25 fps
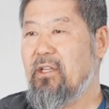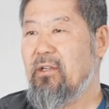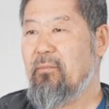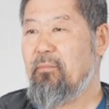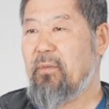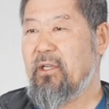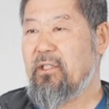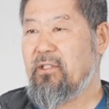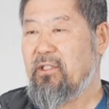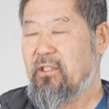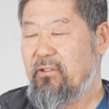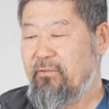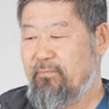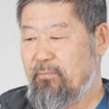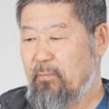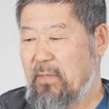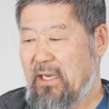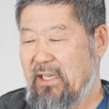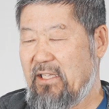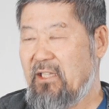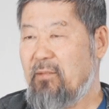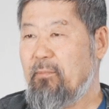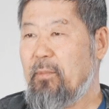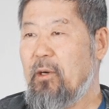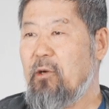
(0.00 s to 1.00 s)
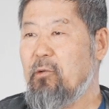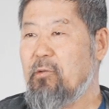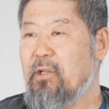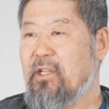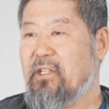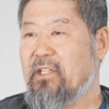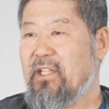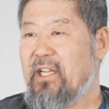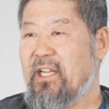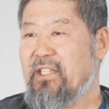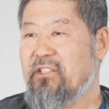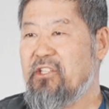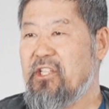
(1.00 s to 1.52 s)
But if my
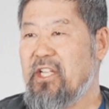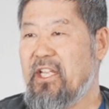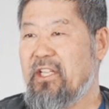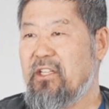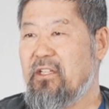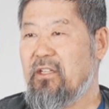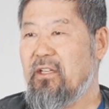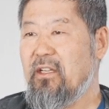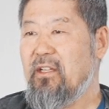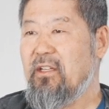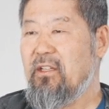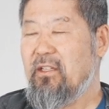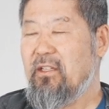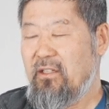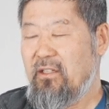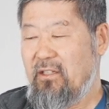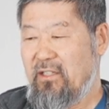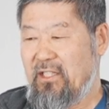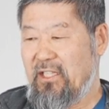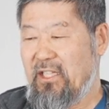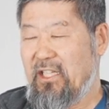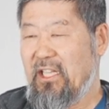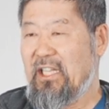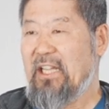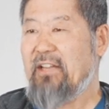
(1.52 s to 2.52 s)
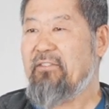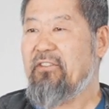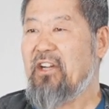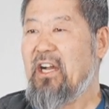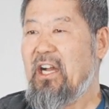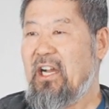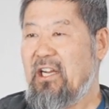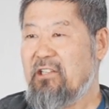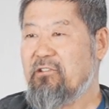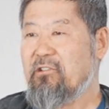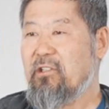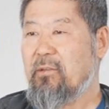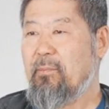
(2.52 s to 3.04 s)
opponent can take
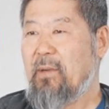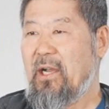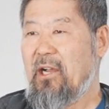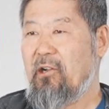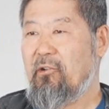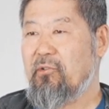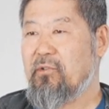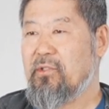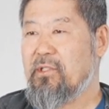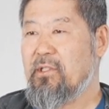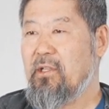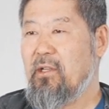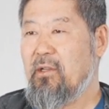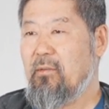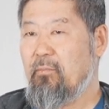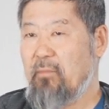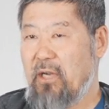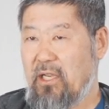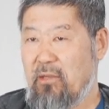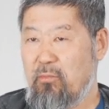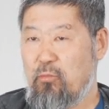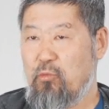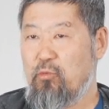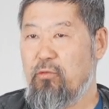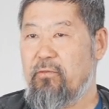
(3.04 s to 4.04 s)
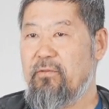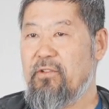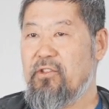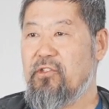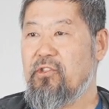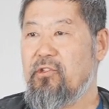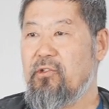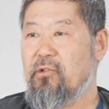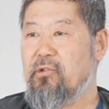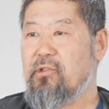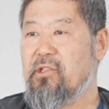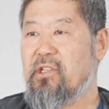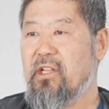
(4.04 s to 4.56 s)
1,100 pounds, my move is
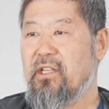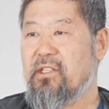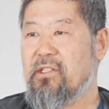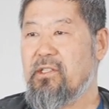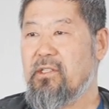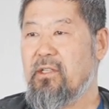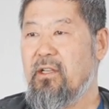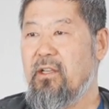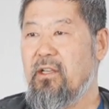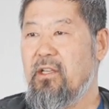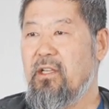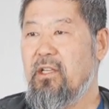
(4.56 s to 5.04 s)
useless.